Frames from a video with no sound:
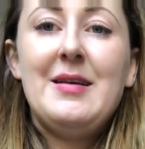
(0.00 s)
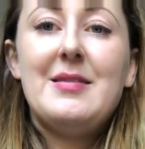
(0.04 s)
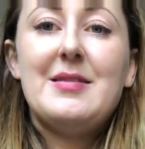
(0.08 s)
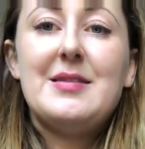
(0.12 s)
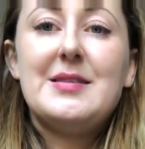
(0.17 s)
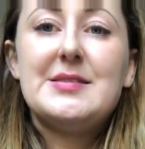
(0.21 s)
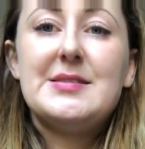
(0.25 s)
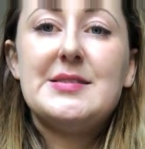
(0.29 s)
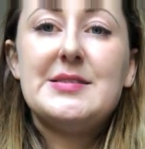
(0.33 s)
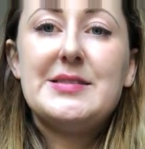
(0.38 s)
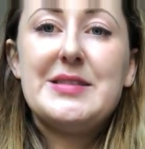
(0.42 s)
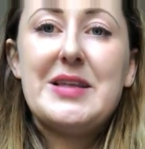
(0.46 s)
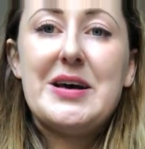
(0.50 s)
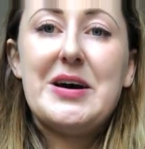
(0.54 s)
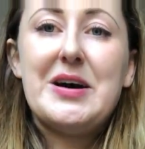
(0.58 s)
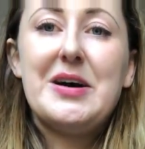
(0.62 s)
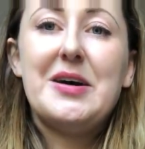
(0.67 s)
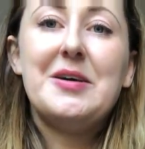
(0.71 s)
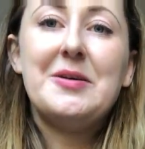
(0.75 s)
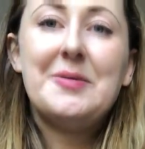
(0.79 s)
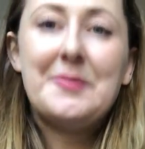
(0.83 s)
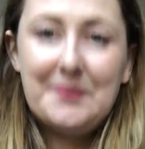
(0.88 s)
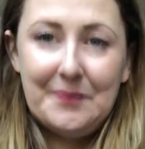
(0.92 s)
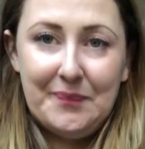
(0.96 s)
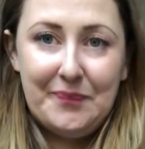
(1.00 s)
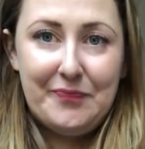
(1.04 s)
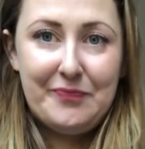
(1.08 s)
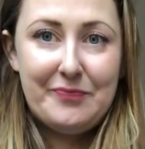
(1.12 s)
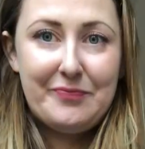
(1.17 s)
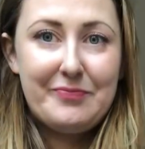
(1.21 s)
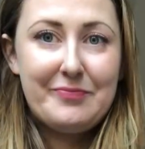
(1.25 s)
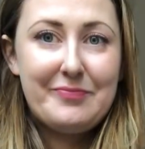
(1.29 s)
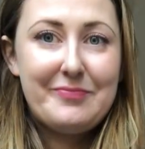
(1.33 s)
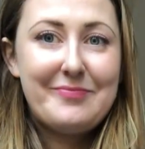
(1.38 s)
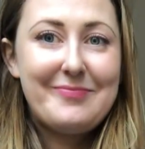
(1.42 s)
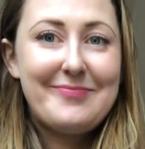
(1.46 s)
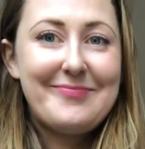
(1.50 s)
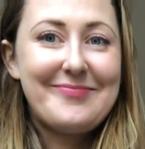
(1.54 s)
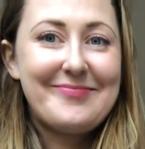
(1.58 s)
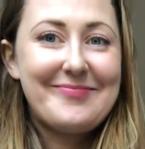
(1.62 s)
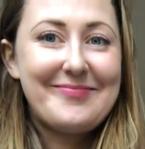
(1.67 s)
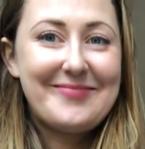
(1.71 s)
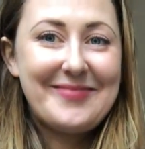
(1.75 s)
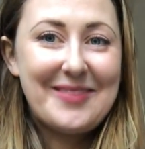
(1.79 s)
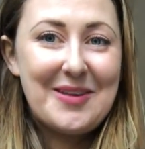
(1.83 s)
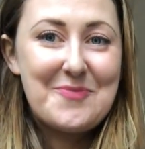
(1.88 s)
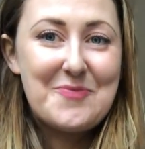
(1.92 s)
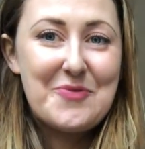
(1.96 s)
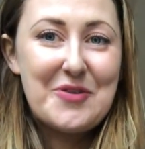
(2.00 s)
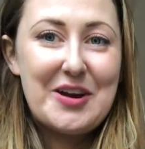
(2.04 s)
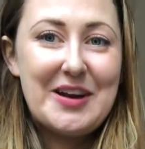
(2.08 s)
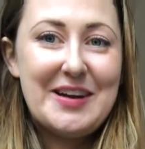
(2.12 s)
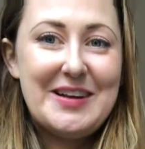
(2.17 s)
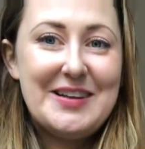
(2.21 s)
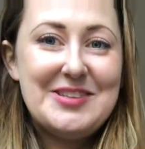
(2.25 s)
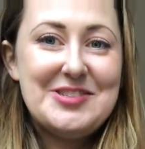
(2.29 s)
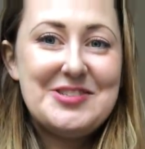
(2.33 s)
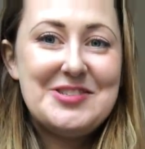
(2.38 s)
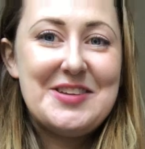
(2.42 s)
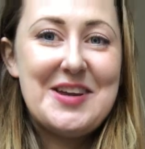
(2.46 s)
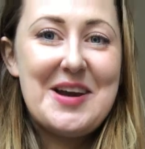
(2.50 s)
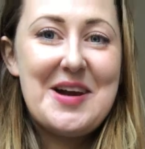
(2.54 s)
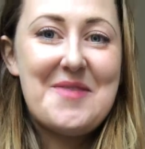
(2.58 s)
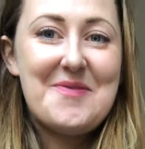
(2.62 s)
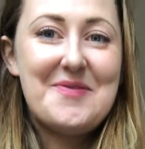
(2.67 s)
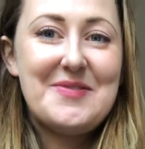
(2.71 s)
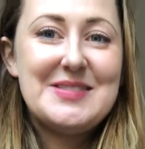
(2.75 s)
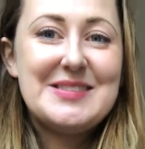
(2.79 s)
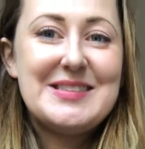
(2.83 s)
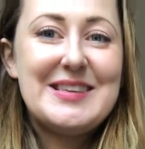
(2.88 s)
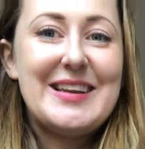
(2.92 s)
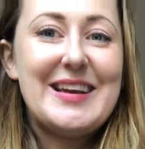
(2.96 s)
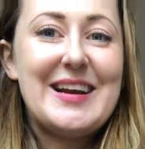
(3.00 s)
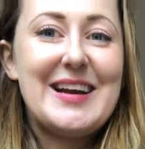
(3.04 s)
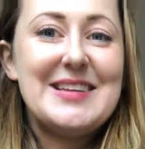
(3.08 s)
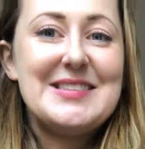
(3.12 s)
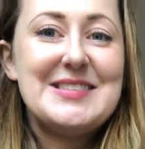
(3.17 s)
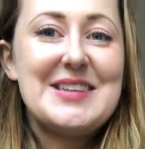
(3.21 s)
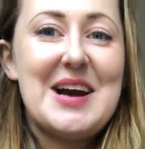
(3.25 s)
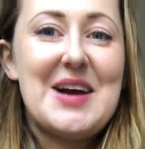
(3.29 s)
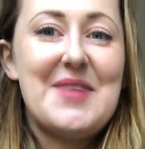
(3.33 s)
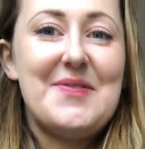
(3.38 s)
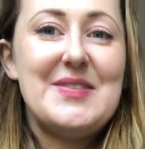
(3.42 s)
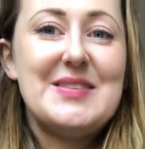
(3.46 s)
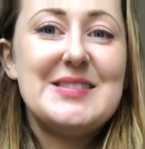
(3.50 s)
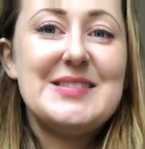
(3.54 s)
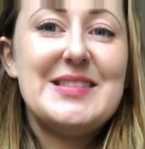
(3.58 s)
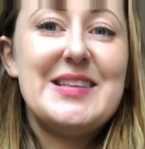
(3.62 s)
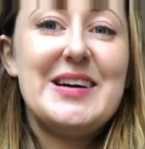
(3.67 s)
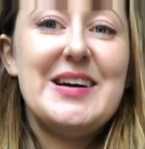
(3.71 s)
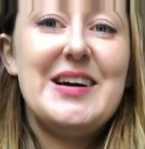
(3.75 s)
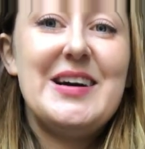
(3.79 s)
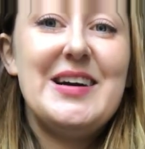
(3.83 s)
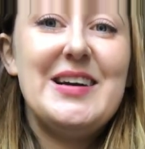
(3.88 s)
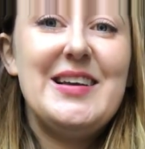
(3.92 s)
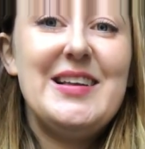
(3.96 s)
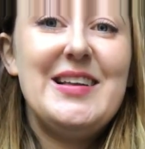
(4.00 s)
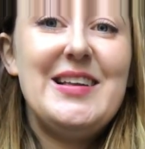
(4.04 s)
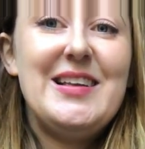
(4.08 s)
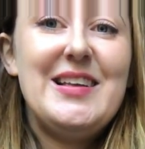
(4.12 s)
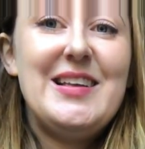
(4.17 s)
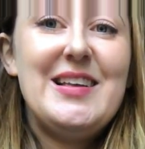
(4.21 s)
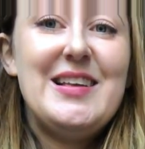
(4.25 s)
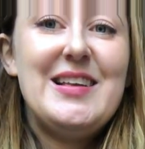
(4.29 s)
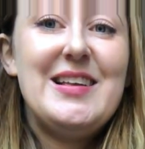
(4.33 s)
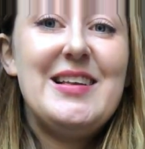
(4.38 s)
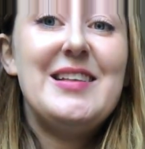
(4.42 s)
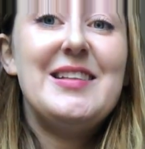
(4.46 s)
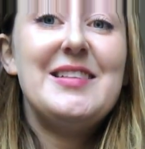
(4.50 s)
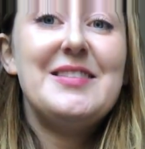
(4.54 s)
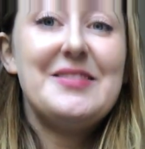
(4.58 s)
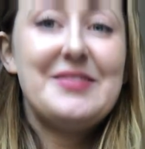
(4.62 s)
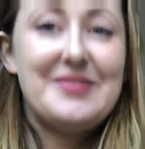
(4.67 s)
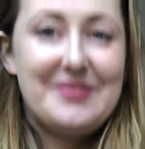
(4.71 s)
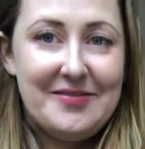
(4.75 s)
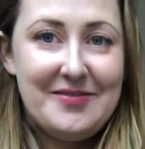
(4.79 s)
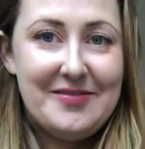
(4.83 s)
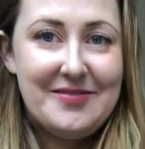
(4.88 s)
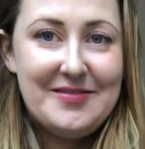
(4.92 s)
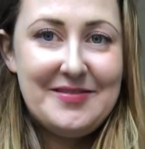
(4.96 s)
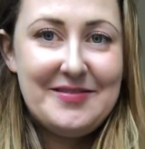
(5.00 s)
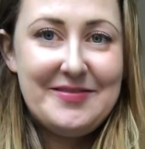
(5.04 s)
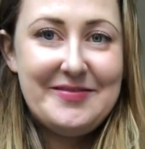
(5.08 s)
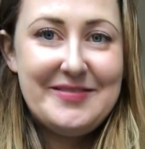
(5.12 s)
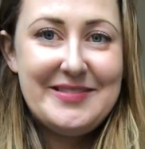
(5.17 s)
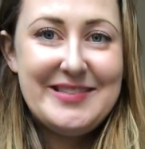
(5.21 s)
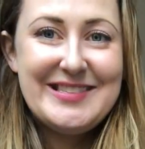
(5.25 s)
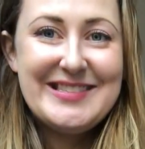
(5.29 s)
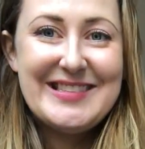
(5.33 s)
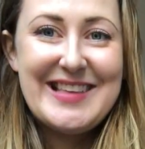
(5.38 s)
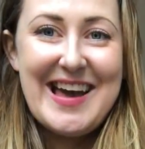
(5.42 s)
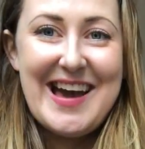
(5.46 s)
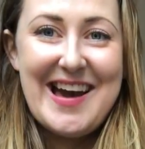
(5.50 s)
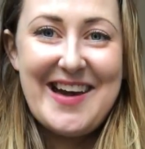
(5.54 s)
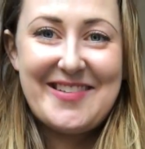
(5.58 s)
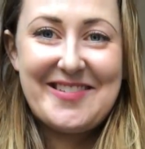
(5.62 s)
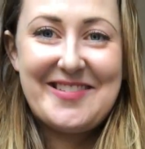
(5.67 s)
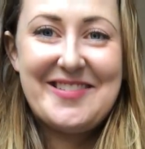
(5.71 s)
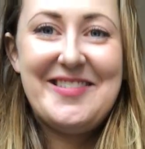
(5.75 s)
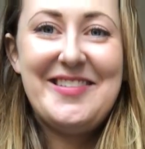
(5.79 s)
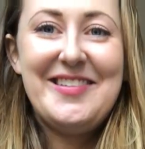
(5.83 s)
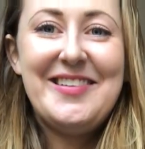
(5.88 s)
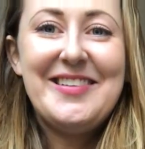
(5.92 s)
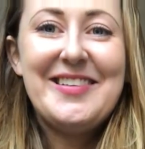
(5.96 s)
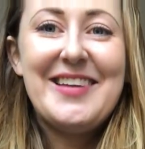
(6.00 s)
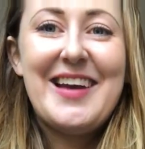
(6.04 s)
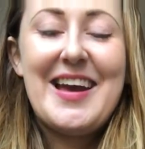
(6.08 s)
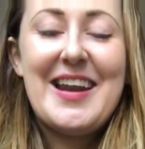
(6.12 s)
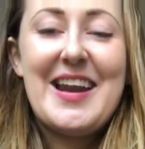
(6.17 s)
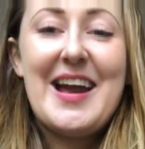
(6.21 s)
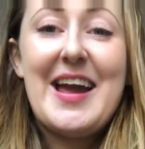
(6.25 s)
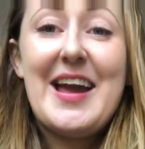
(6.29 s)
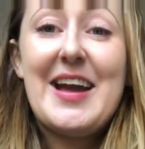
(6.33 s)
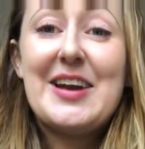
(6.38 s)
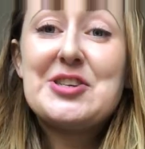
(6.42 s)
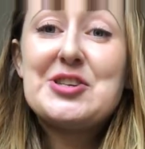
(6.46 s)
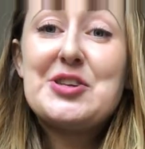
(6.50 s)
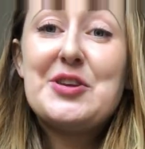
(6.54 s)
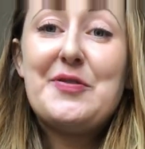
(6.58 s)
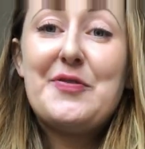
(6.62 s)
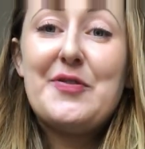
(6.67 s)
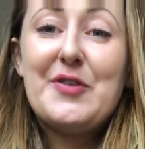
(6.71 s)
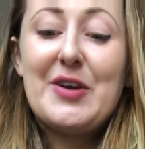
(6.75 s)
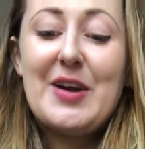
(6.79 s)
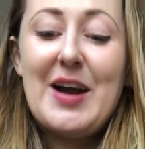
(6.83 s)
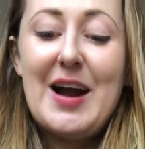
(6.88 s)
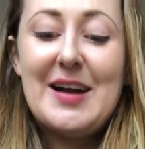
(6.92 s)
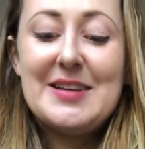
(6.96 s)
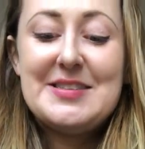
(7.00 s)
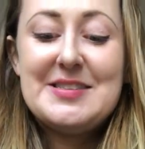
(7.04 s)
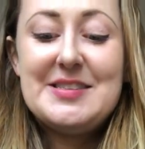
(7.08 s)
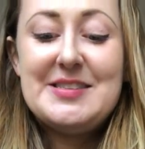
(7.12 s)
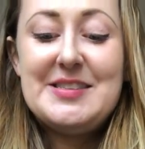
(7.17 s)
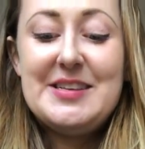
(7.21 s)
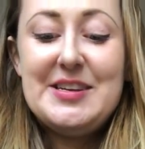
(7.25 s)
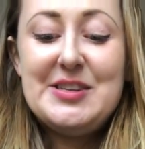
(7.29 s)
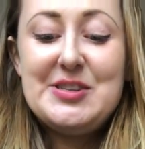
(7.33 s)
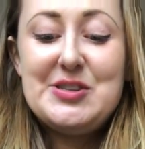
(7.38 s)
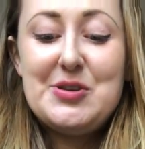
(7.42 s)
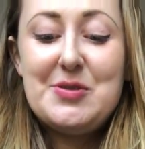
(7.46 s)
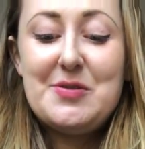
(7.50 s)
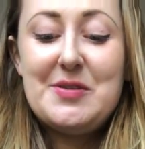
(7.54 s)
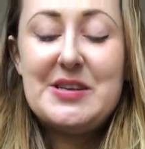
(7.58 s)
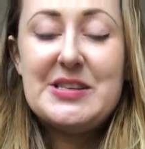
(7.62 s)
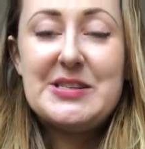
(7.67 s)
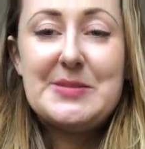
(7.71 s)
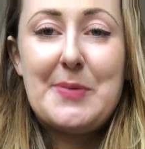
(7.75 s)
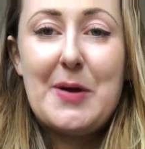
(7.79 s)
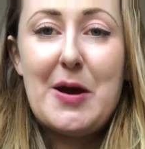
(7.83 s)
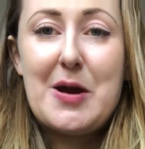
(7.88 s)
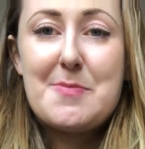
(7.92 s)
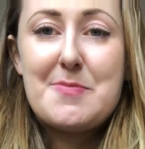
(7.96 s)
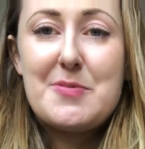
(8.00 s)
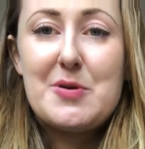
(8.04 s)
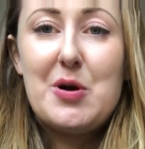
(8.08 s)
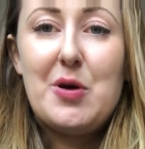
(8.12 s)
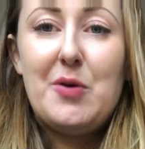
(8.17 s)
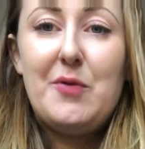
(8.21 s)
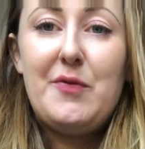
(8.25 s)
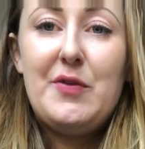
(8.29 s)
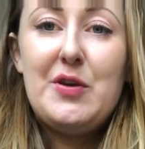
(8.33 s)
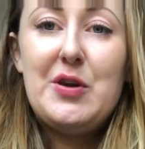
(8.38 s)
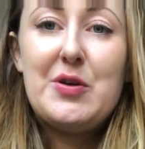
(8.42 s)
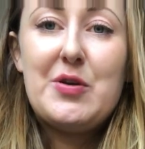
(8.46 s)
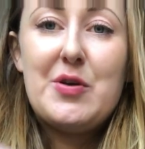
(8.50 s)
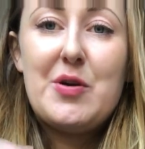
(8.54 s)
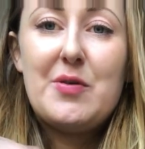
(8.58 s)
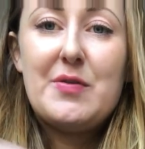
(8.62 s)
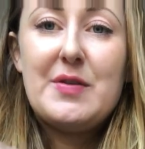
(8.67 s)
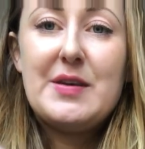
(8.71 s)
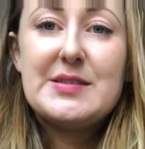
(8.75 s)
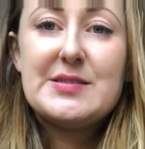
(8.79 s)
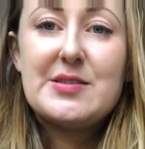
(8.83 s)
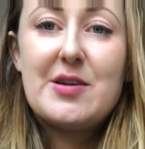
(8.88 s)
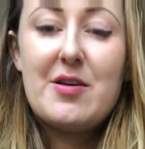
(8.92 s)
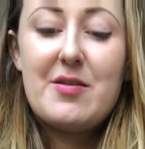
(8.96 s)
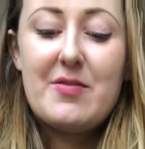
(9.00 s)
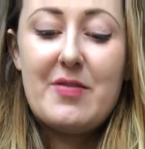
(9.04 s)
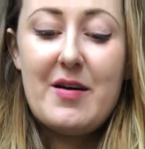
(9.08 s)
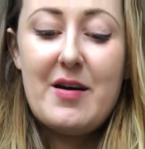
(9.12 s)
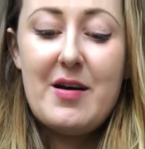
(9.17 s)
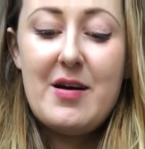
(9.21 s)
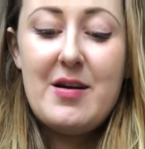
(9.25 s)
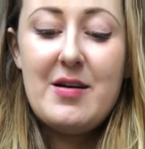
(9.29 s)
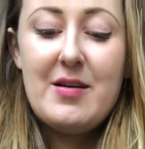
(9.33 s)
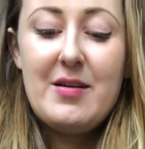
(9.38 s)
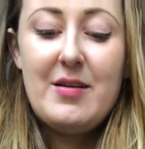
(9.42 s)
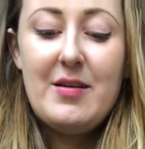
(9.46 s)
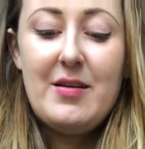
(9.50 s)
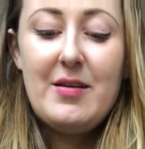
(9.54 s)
This is the bridge, yep. Sitting on top is the saddle. And I actually forgot to teach you this part, but hopefully you know these are the